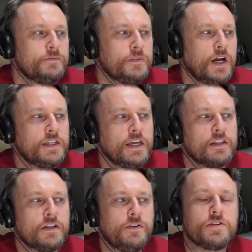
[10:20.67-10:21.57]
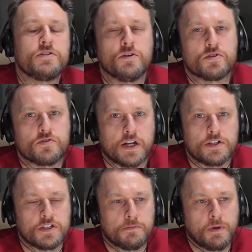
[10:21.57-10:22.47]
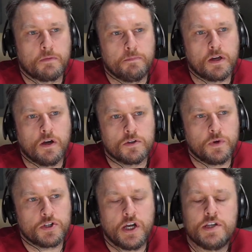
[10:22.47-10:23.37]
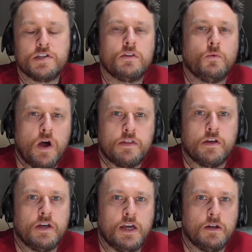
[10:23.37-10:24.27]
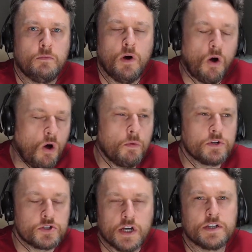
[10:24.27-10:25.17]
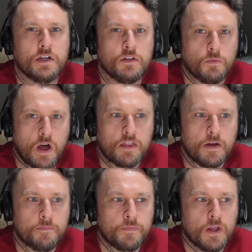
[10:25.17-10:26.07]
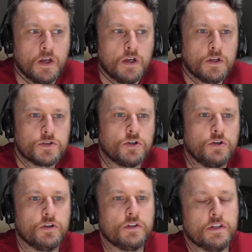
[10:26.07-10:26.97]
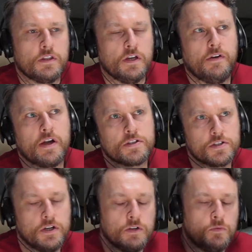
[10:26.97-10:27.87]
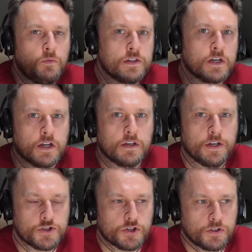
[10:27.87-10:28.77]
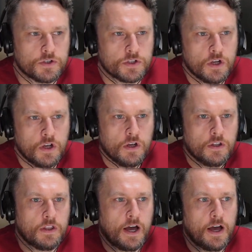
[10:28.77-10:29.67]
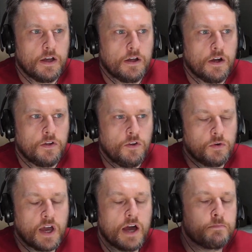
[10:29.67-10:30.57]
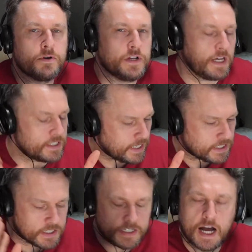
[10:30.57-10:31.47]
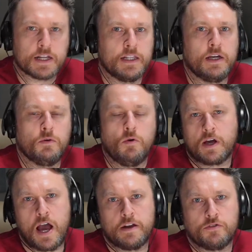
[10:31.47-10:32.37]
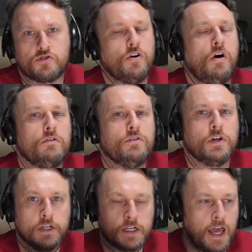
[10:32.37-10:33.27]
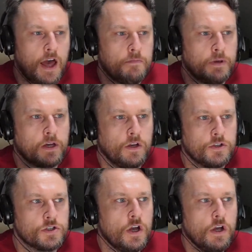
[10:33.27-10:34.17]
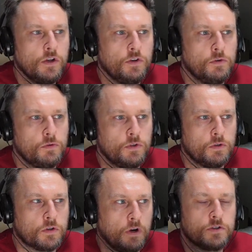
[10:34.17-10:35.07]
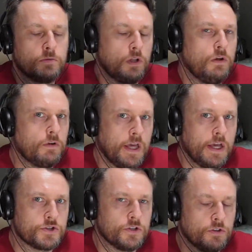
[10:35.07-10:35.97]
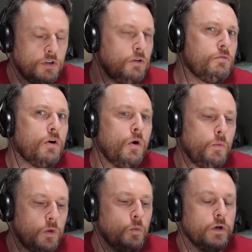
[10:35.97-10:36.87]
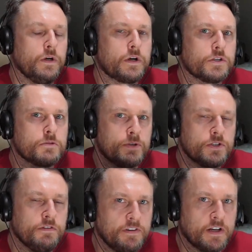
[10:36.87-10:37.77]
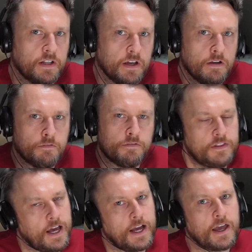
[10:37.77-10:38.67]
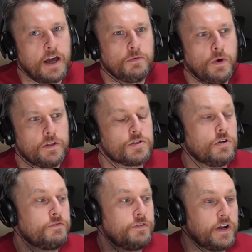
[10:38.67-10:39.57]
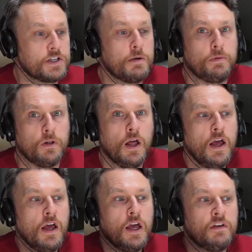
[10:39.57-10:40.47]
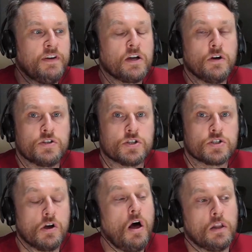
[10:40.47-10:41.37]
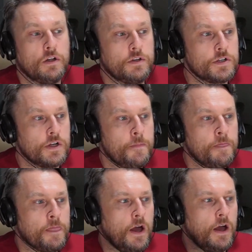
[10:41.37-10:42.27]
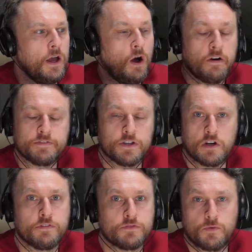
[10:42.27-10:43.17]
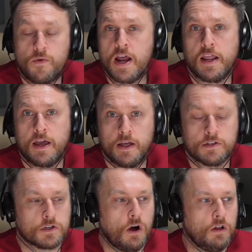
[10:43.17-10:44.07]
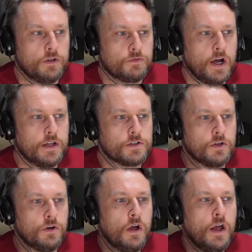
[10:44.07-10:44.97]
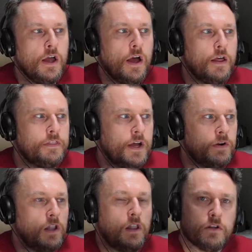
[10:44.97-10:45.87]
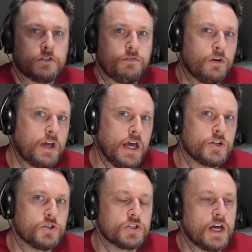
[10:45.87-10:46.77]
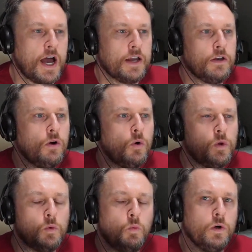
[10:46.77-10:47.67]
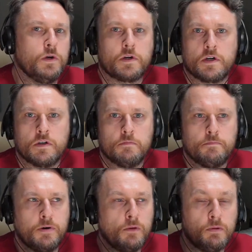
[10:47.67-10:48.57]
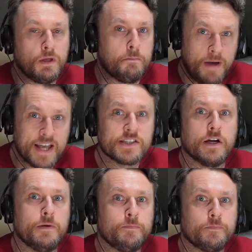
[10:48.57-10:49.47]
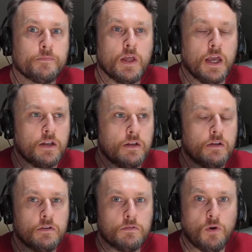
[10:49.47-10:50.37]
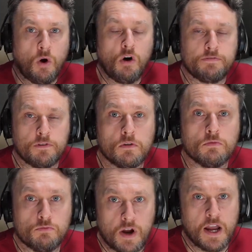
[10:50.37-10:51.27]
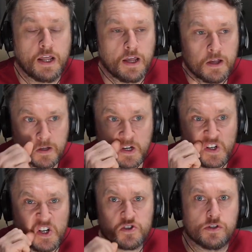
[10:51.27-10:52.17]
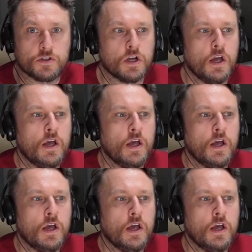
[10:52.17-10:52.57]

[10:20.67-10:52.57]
I think there is no strategy because we're chasing the weather, Ian. We're always chasing the weather. So there are certain weather conditions that you can predict exactly what kind of shot you're going to get, because you'll go to a location that you know will work specifically for that kind of weather. So if, for example, if I go to Scotland, it's often rainy in Scotland, right? So there are lots of locations that I know will work probably better in awful rainy conditions.